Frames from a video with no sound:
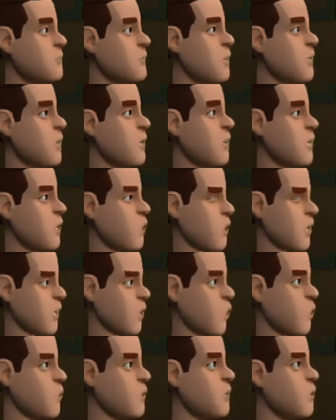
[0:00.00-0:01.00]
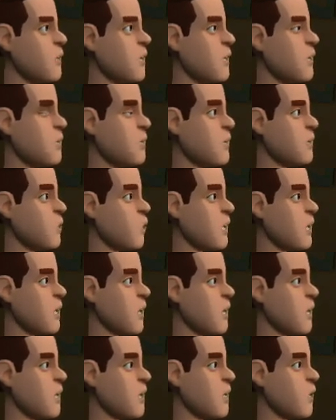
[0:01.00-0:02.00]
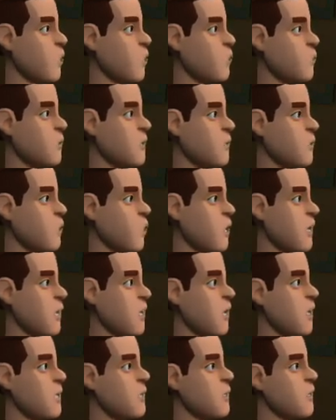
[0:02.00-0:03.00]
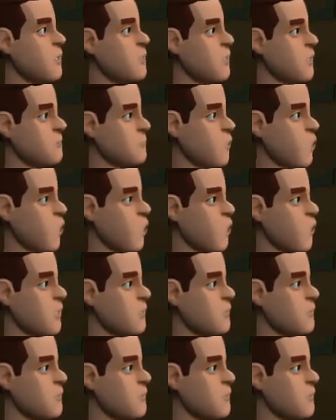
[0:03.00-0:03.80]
This is what also decides which electrons go to which in a certain bond.